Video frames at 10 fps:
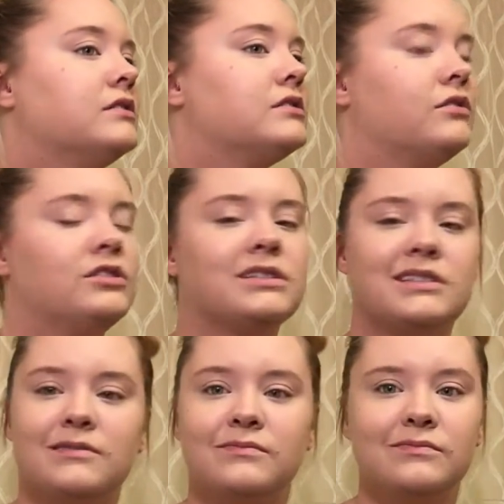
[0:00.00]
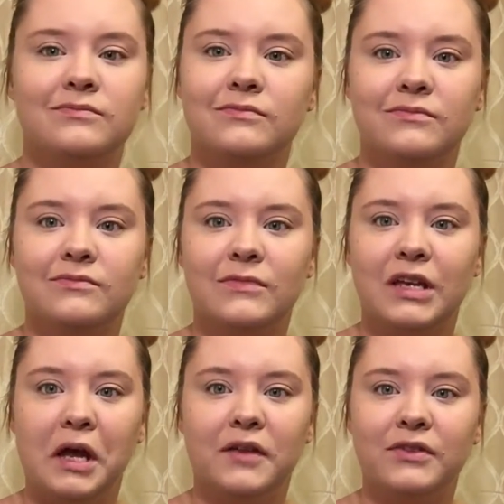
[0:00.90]
So just
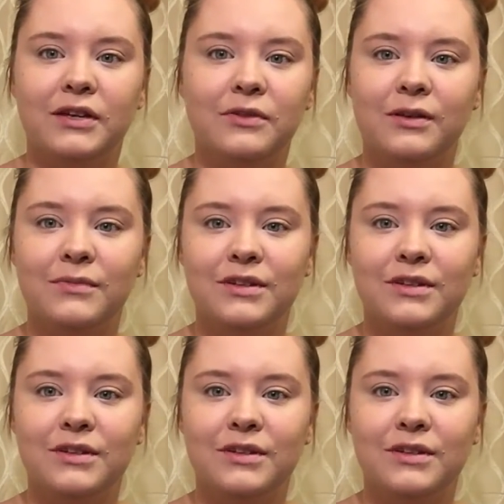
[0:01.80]
kind of like what I'm